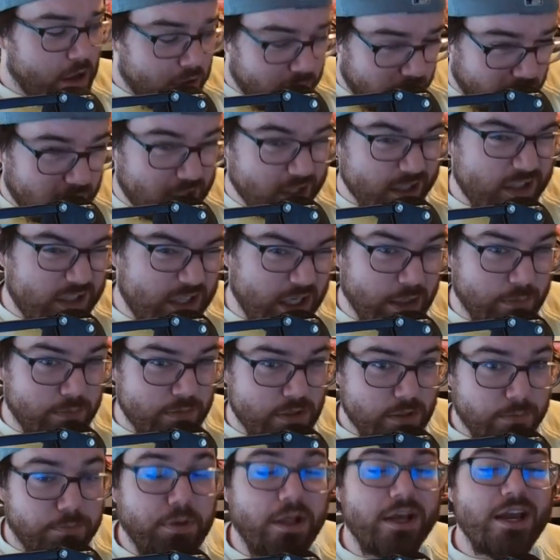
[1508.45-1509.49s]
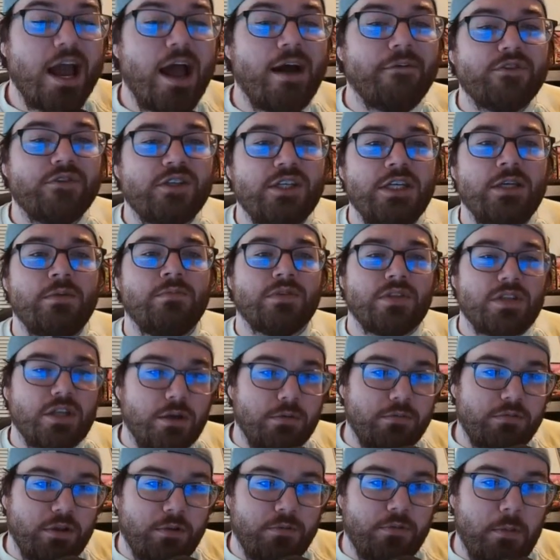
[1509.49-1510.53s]
The good teams, the playoff teams,
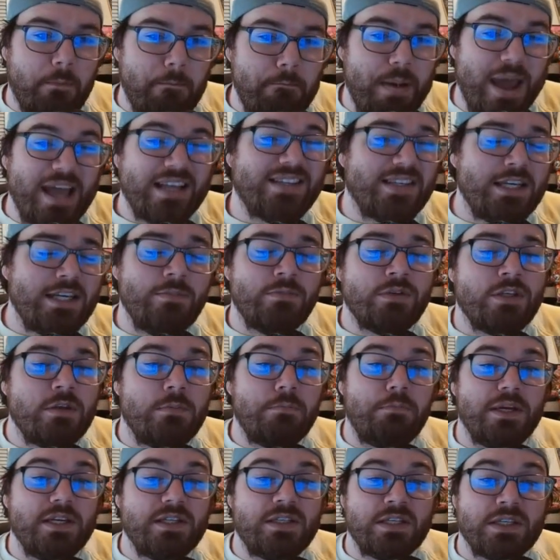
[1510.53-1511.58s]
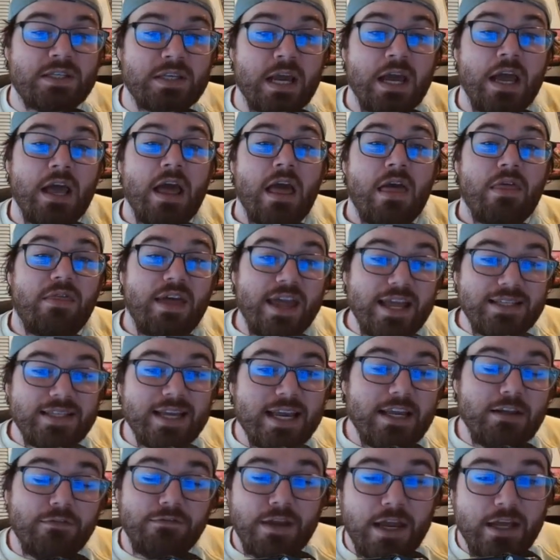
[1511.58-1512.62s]
the best teams in the business, they
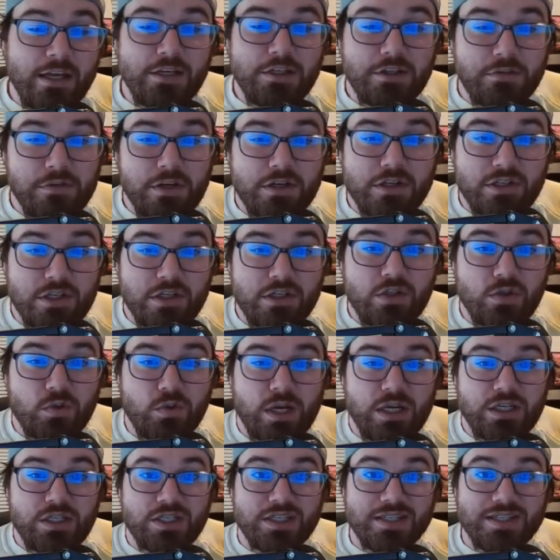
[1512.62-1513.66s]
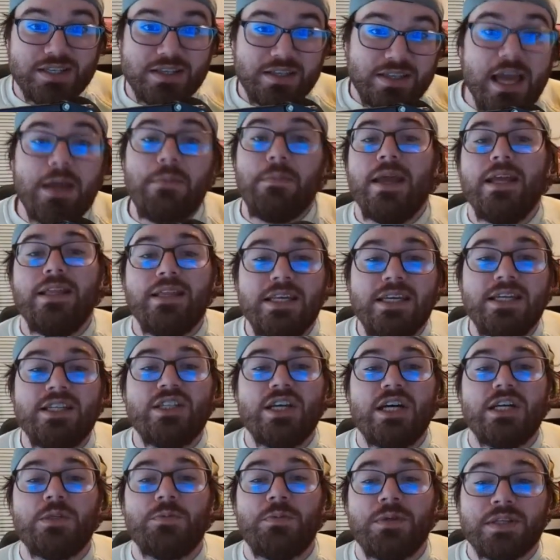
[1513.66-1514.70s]
take advantage of their situations. They make the
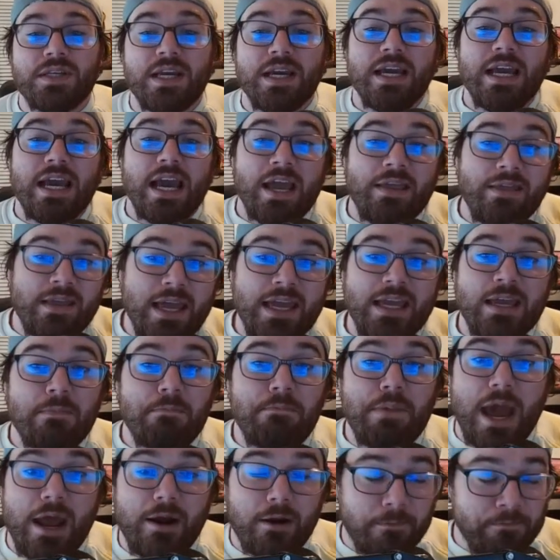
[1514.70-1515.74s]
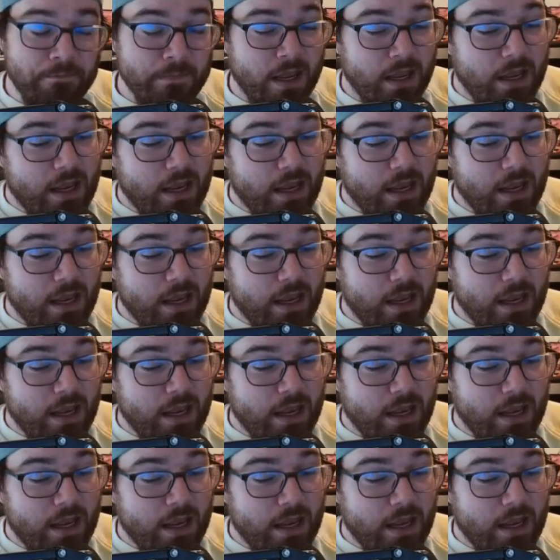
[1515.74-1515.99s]
adjustments, and they get better.